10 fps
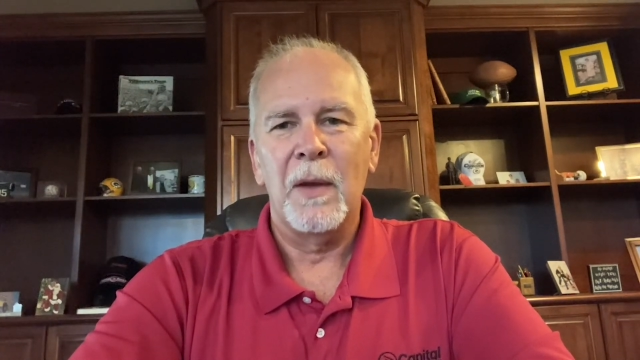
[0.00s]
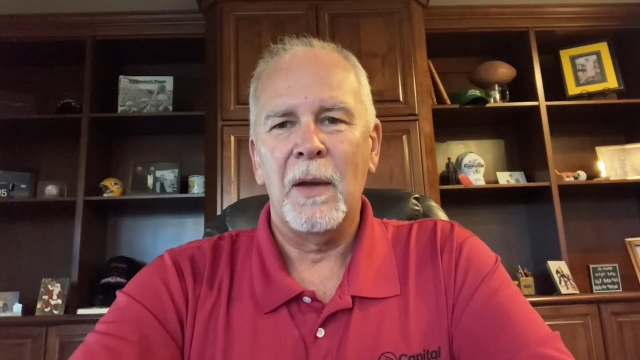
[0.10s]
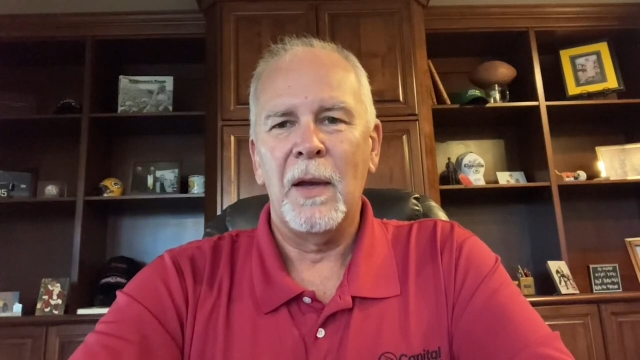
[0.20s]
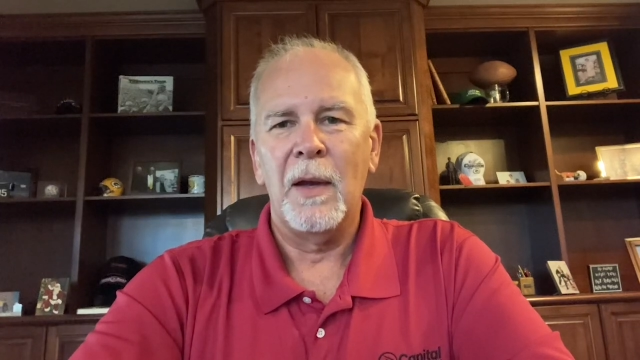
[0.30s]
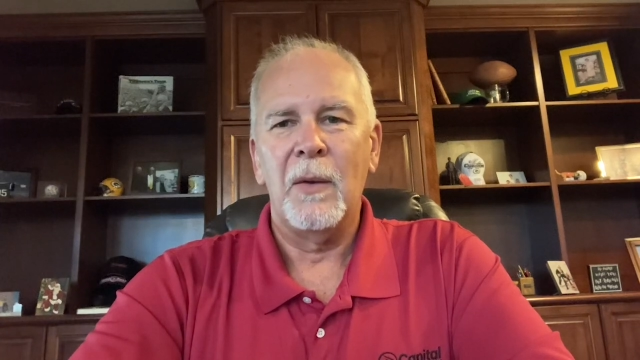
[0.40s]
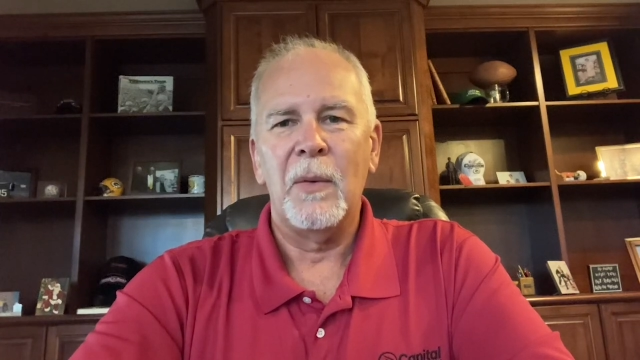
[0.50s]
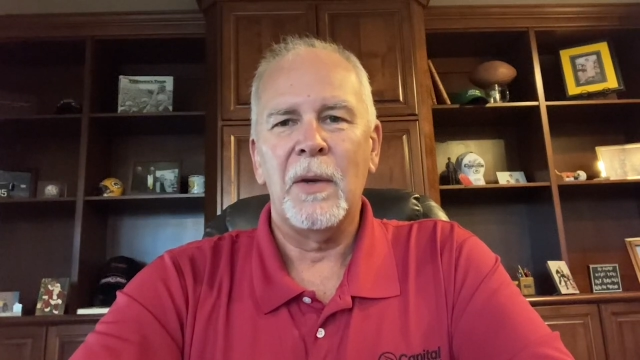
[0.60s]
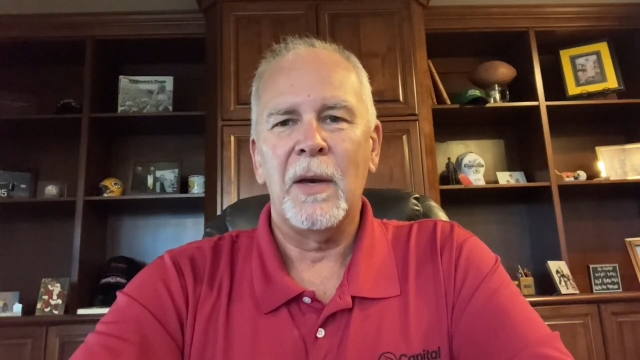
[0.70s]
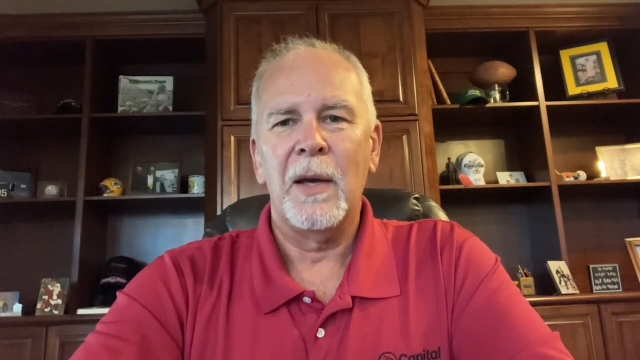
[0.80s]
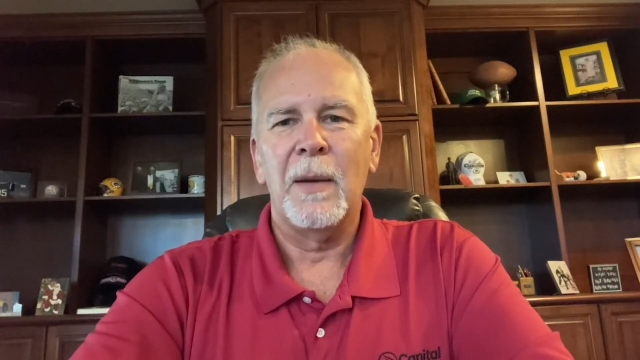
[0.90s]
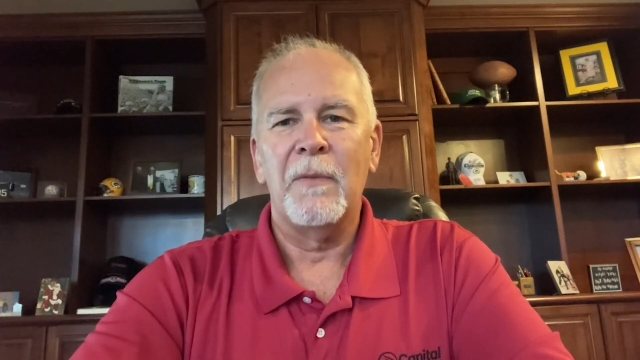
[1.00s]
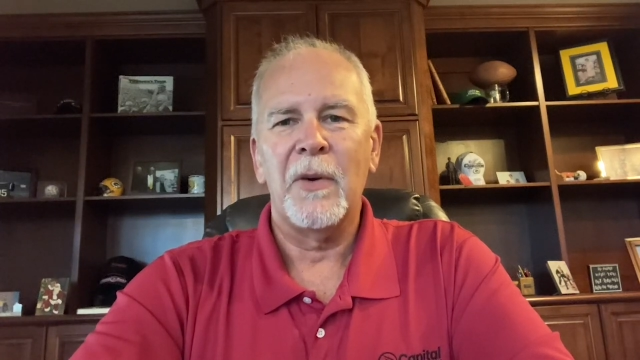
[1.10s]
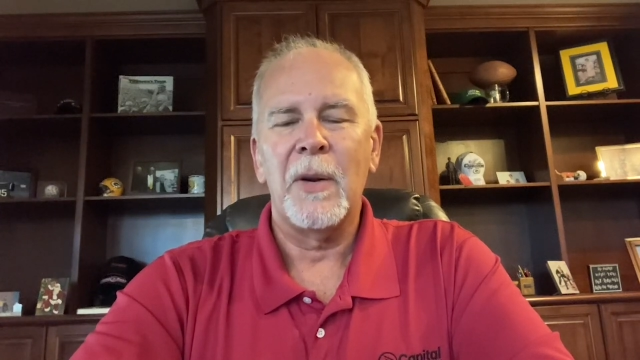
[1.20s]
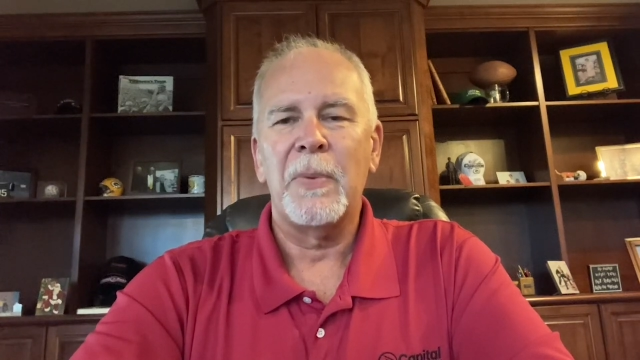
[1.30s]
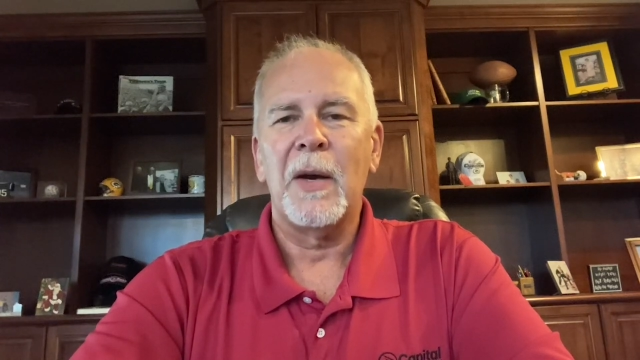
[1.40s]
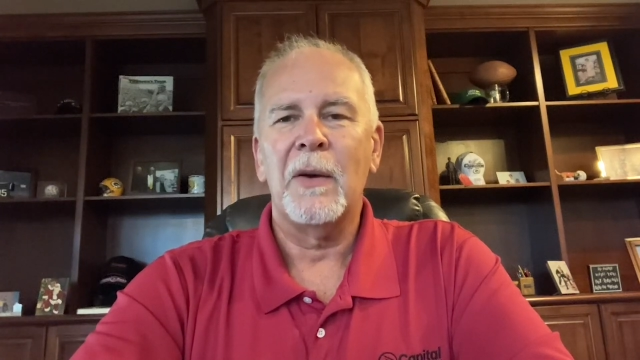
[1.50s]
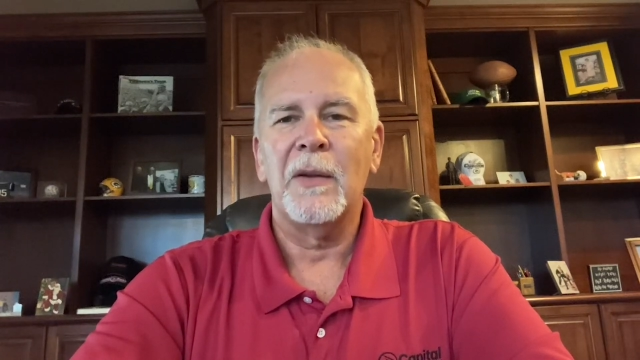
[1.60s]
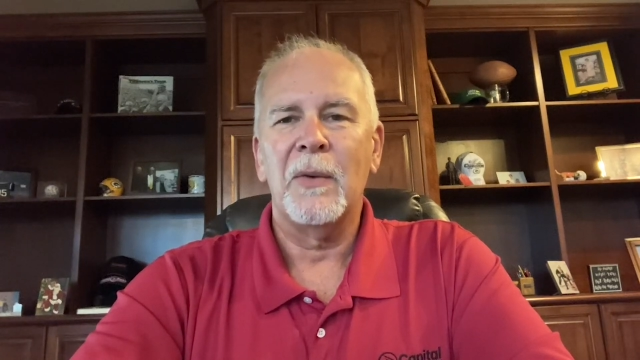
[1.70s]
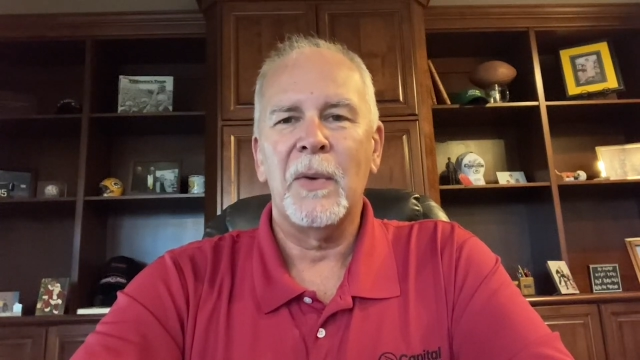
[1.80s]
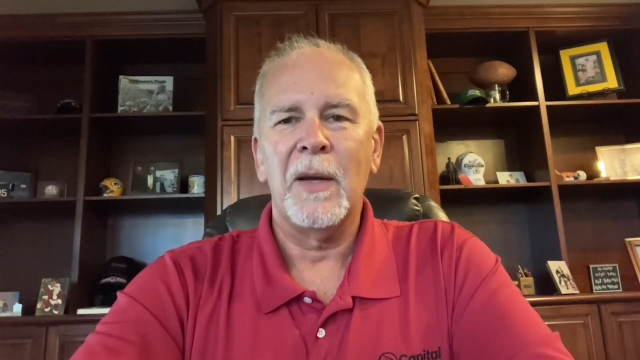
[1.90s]
I am very proud in
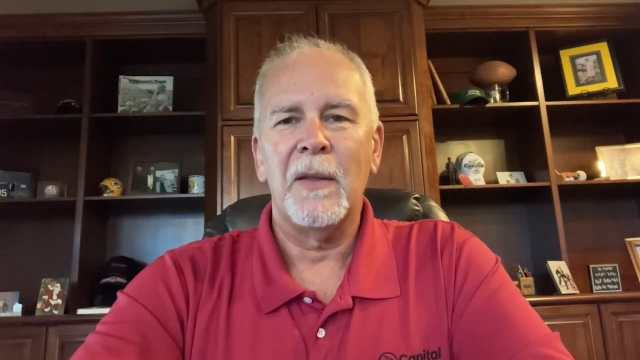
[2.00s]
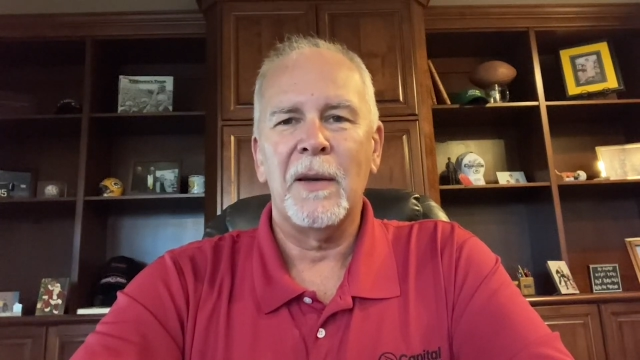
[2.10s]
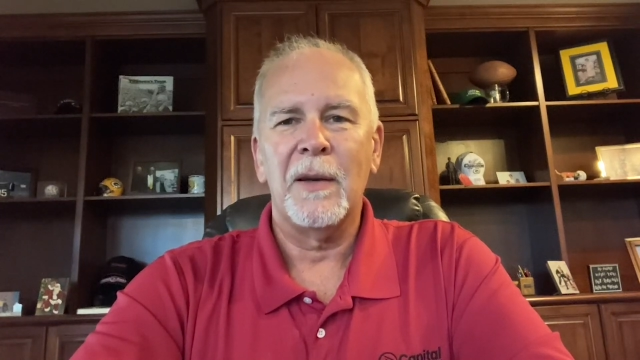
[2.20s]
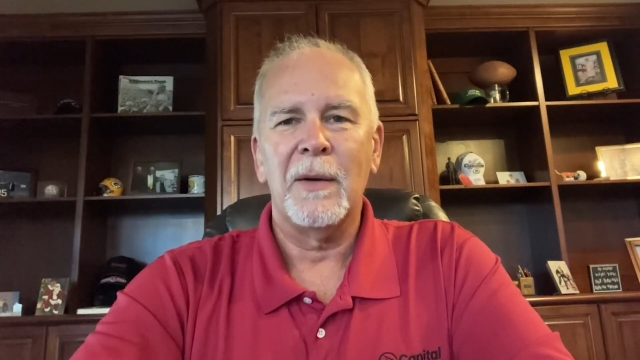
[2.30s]
the way that